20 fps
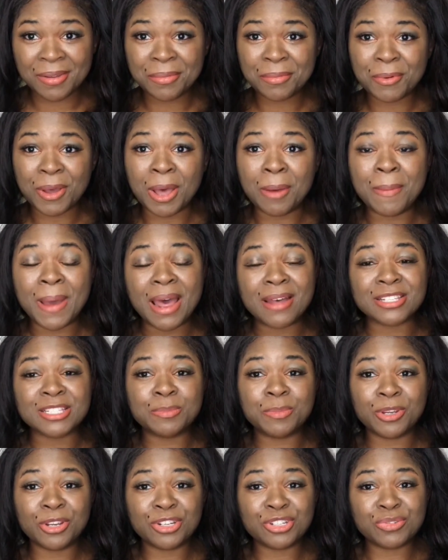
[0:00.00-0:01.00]
about
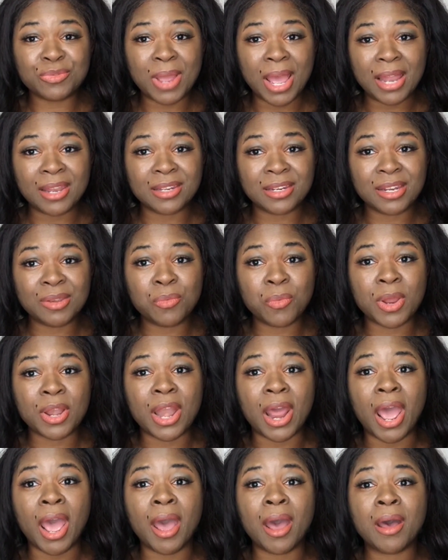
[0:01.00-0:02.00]
spirituality when
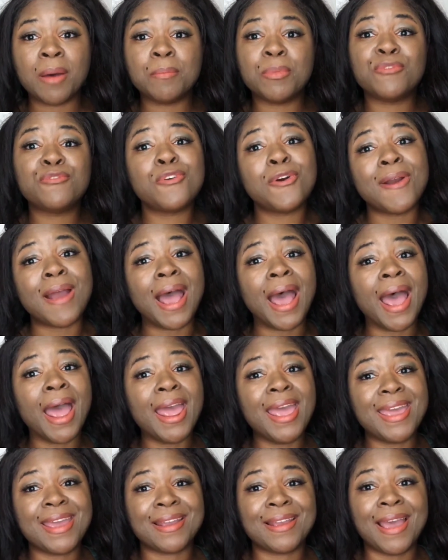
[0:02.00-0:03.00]
before I
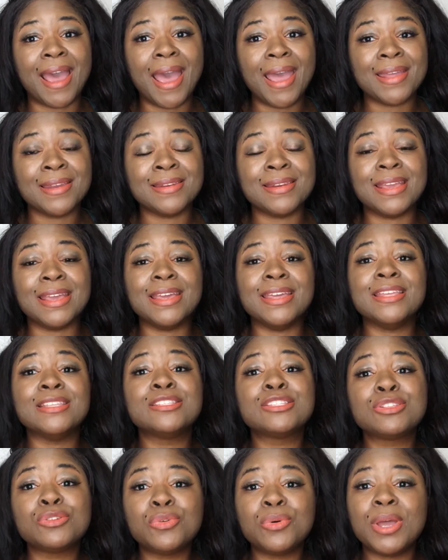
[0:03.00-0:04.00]
had gotten
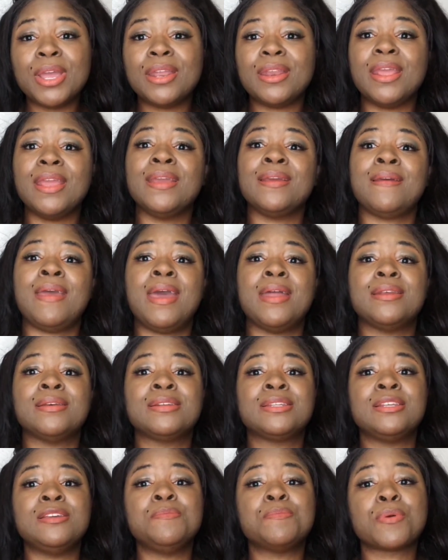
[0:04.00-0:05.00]
into it and had a
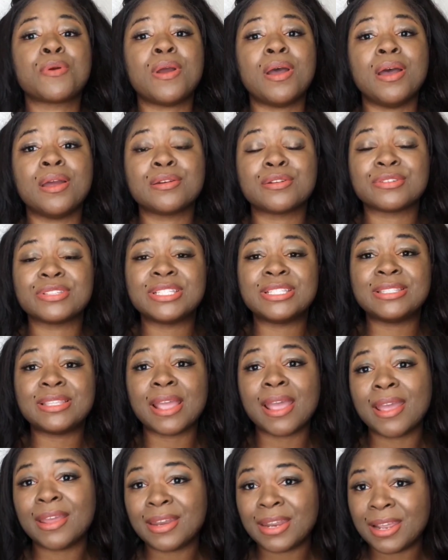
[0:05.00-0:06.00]
deeper
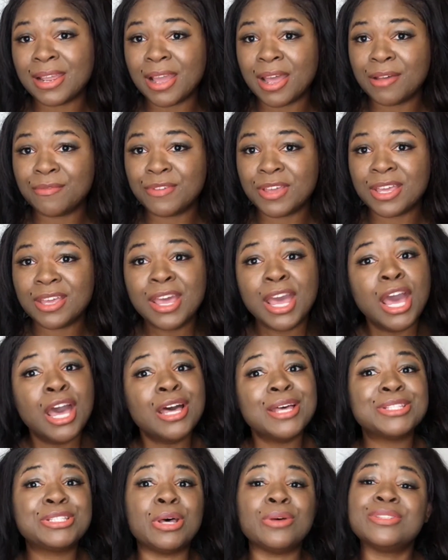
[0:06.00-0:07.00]
understanding of it.
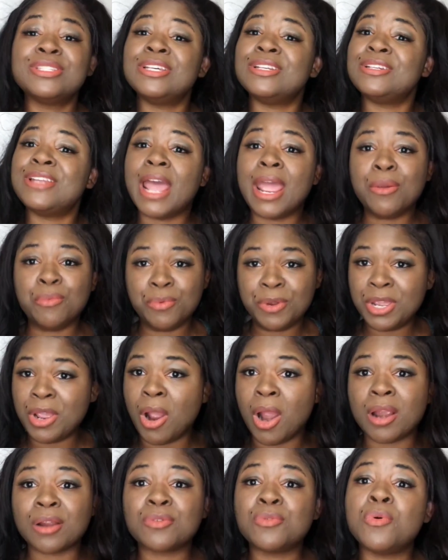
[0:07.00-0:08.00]
So today we
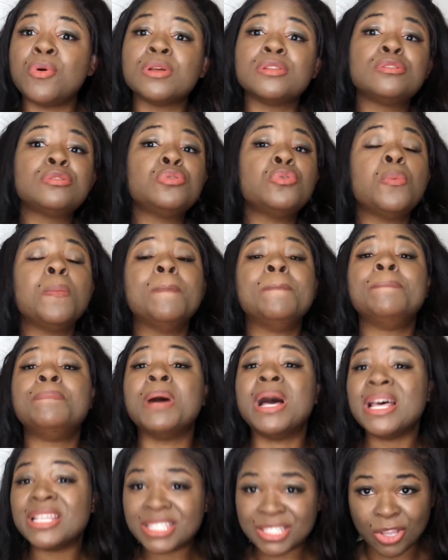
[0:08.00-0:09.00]
are going to
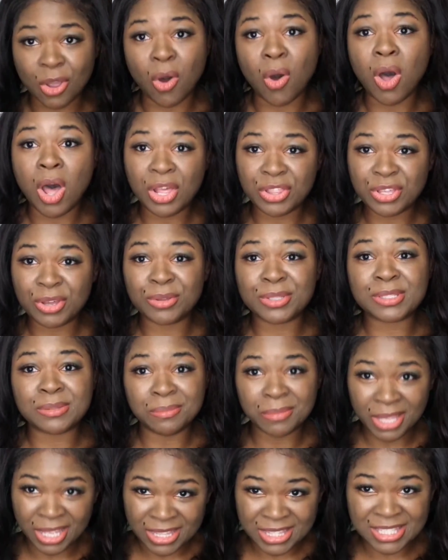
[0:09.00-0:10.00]
bust all those
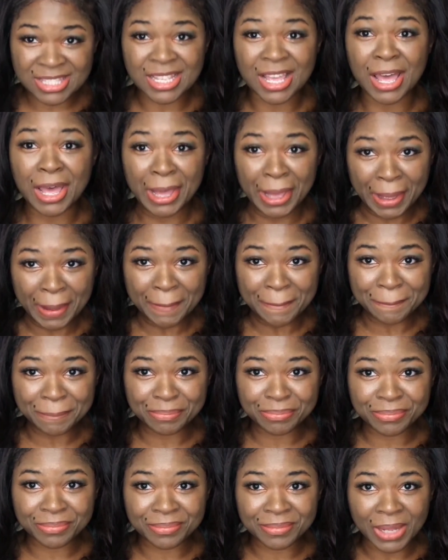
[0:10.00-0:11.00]
myths up.
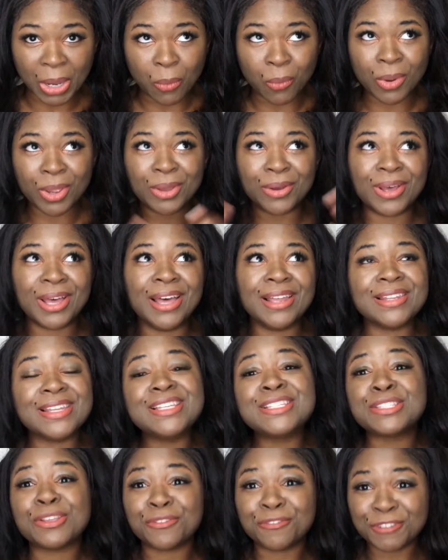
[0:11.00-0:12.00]
Well, at
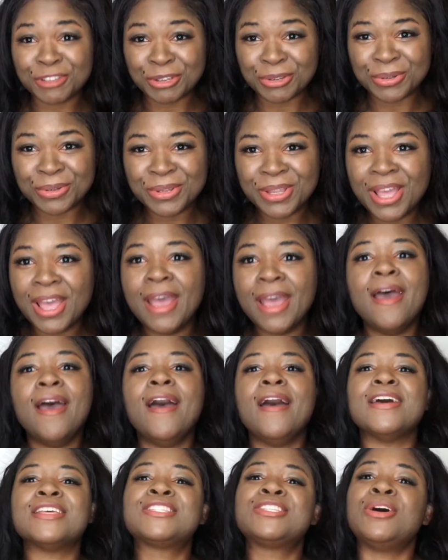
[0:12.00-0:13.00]
least a few.
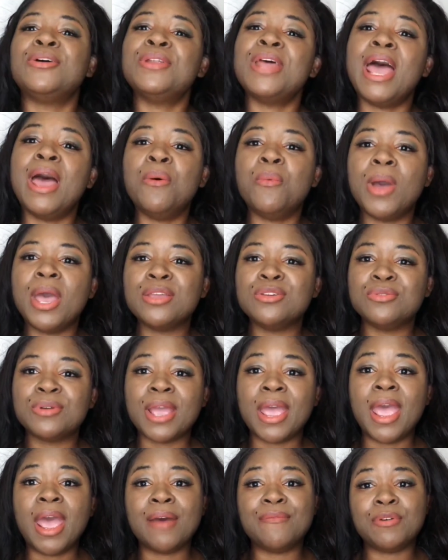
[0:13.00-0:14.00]
So that way you
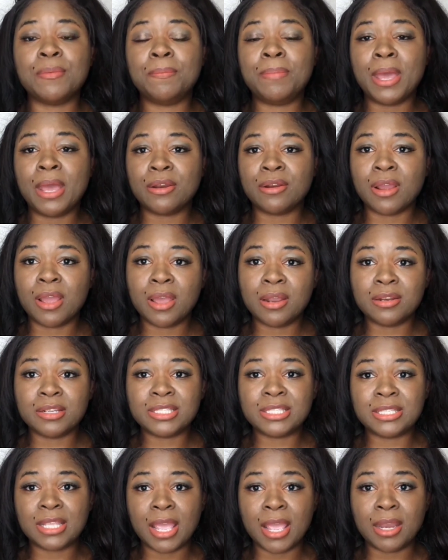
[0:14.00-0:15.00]
can have a better
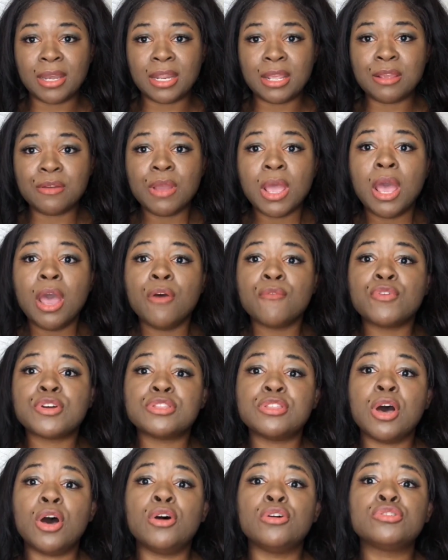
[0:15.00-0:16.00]
understanding for
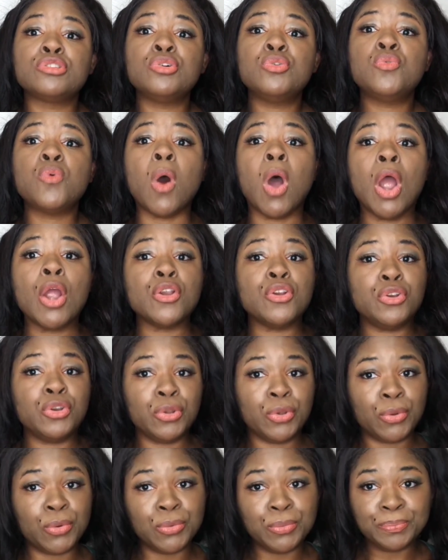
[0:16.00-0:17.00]
those who are
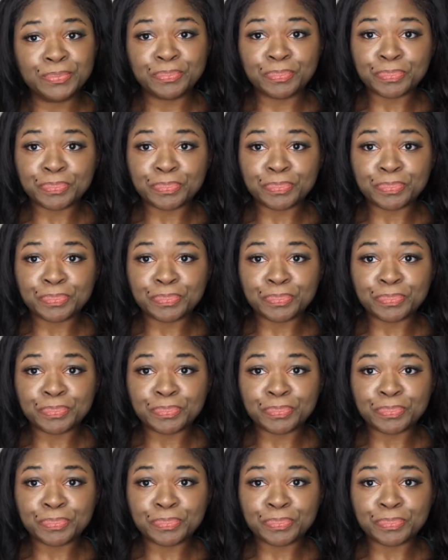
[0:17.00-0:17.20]
new